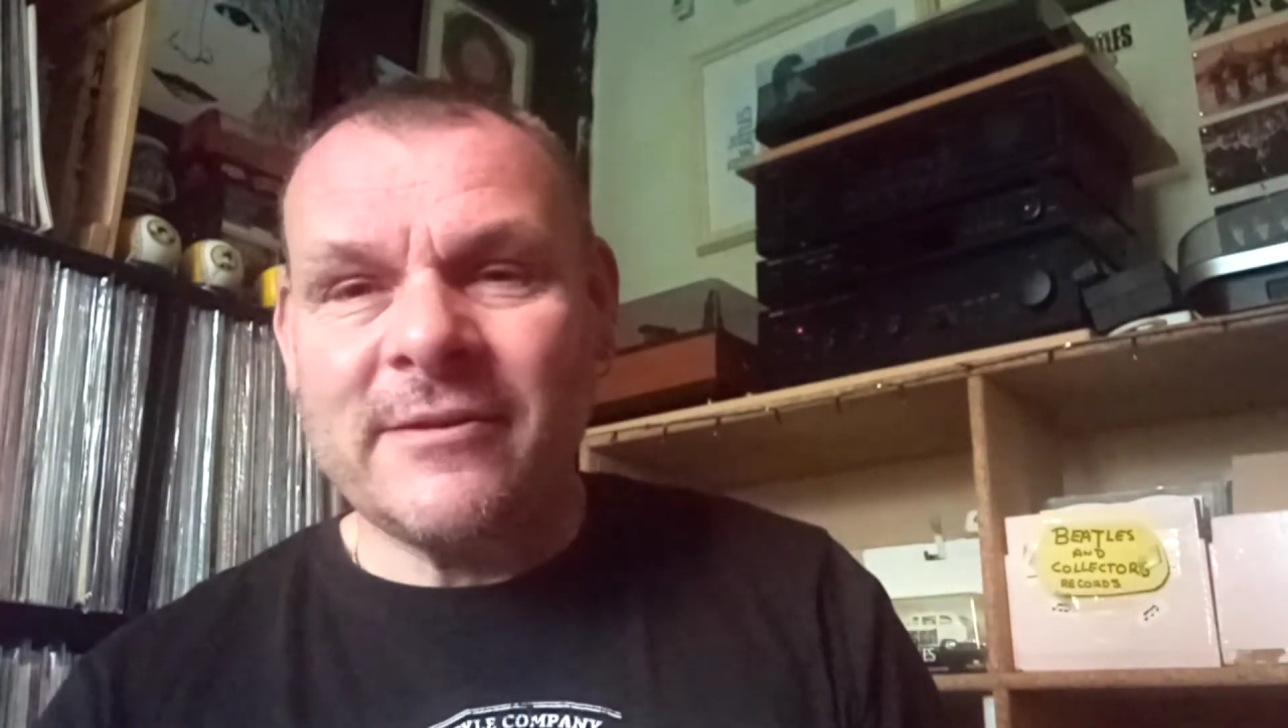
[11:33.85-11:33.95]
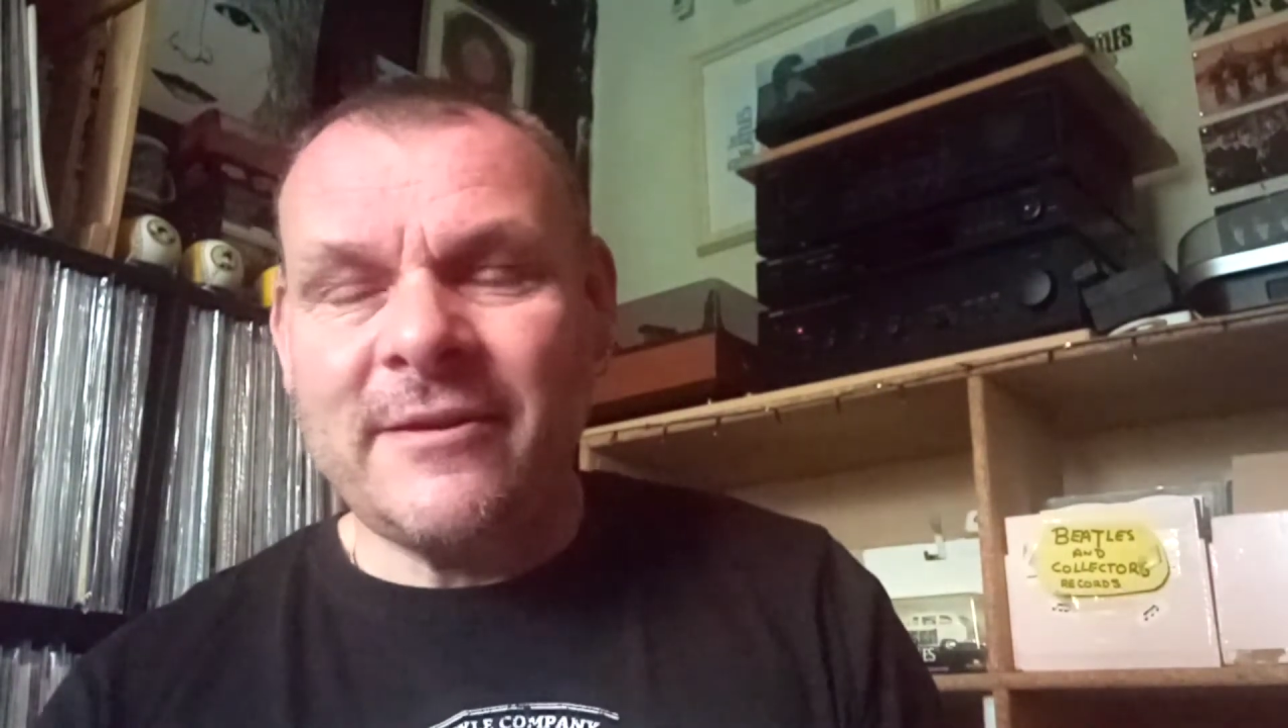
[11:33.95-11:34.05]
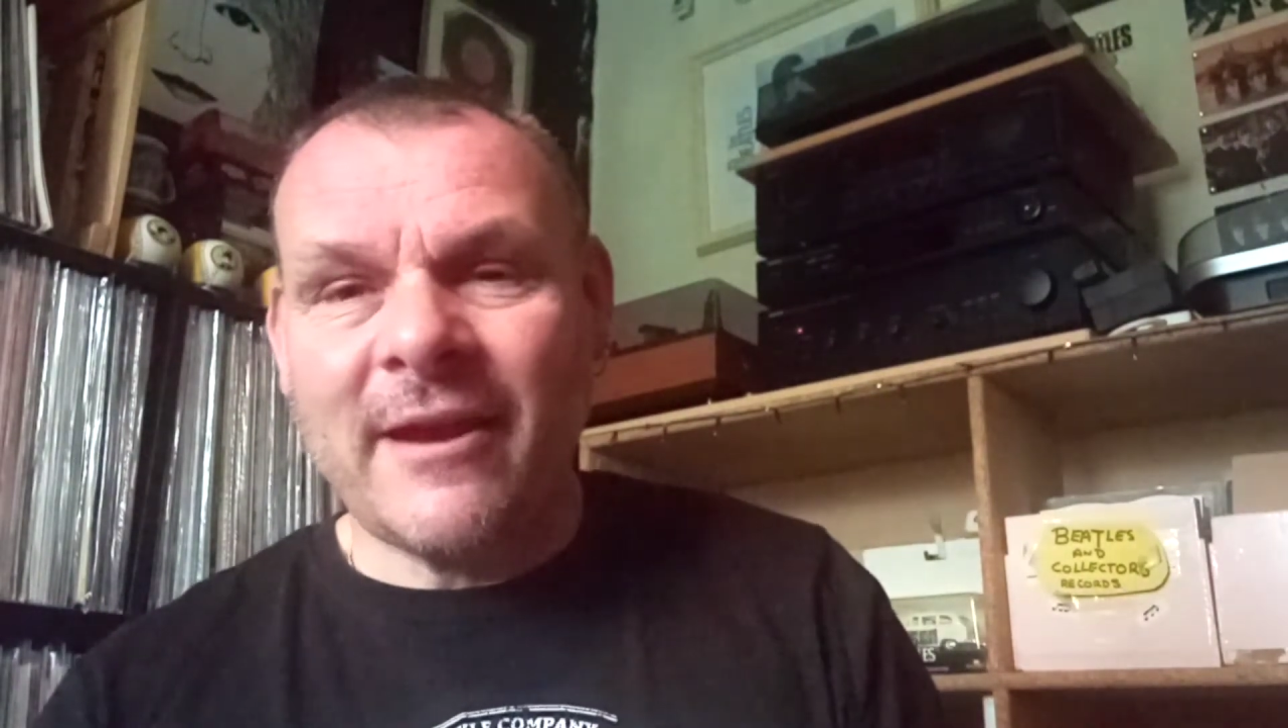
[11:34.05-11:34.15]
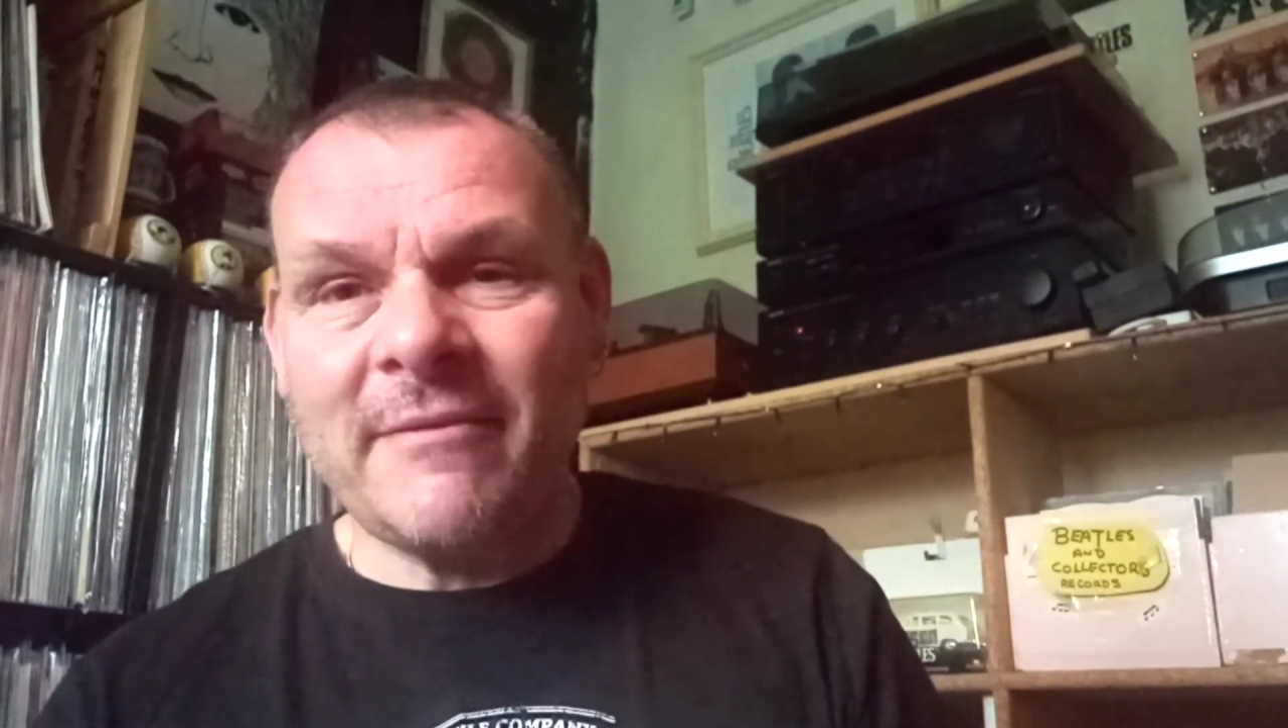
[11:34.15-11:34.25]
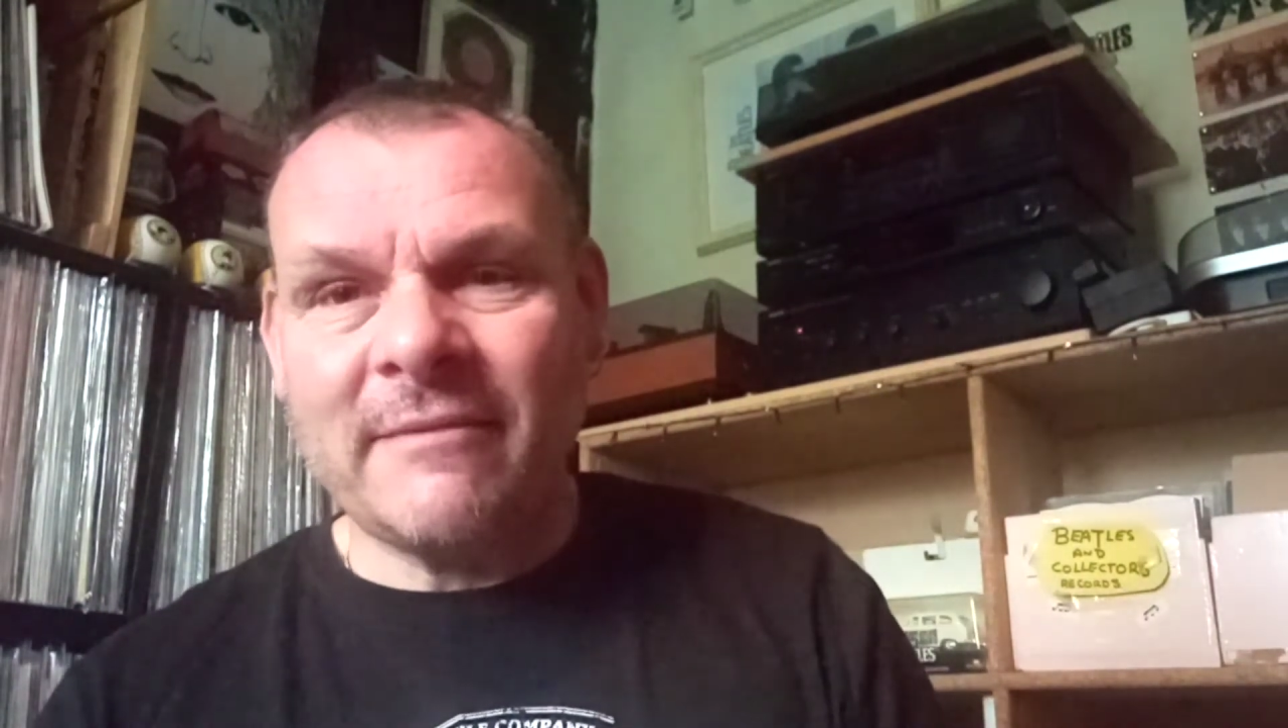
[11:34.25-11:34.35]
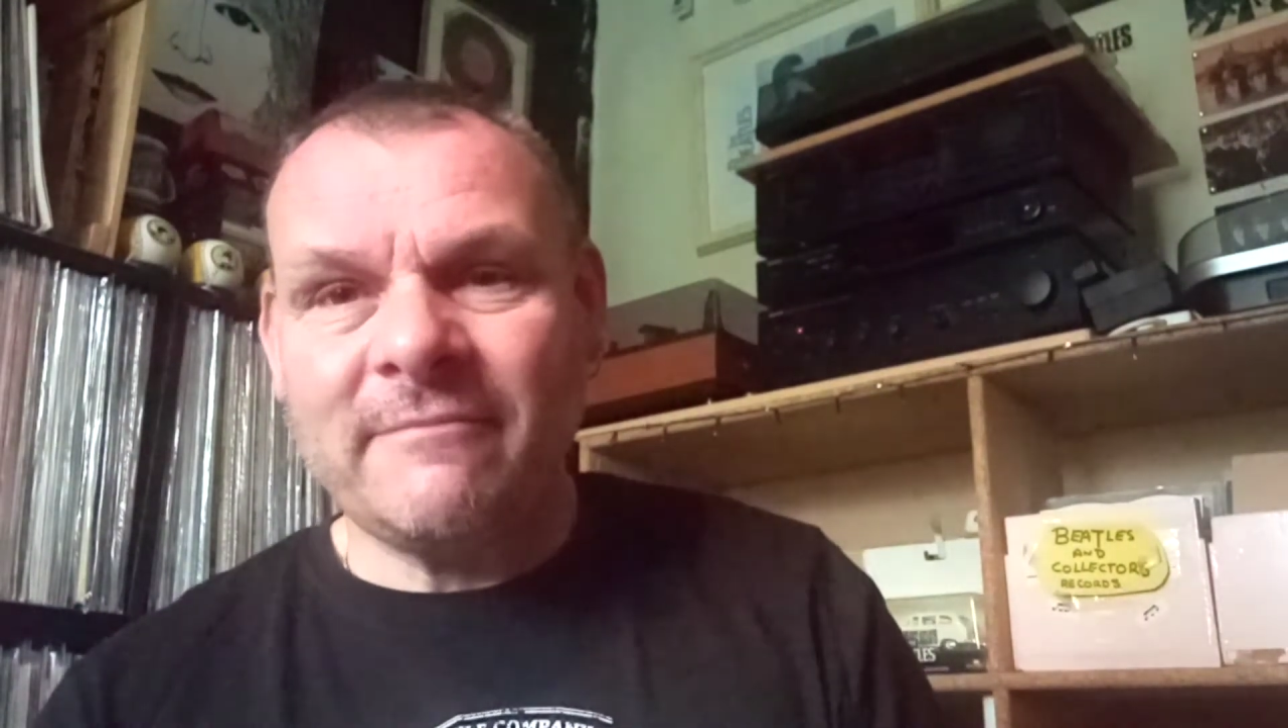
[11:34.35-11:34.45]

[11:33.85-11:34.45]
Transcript: you know,